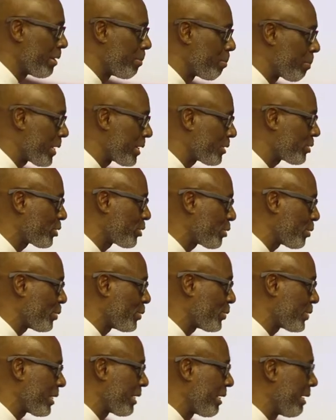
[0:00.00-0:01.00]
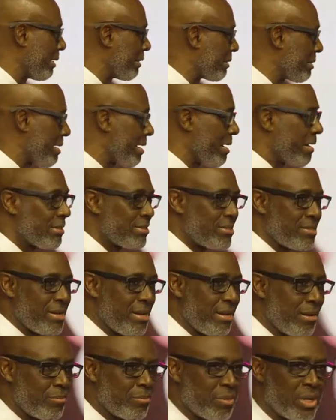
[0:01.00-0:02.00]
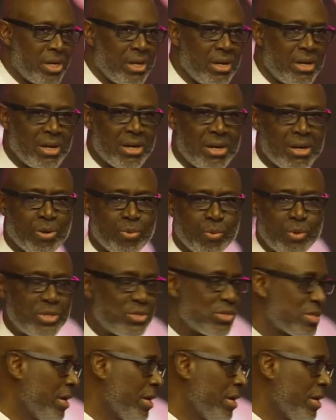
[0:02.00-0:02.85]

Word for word: and the pastors and the entire team, we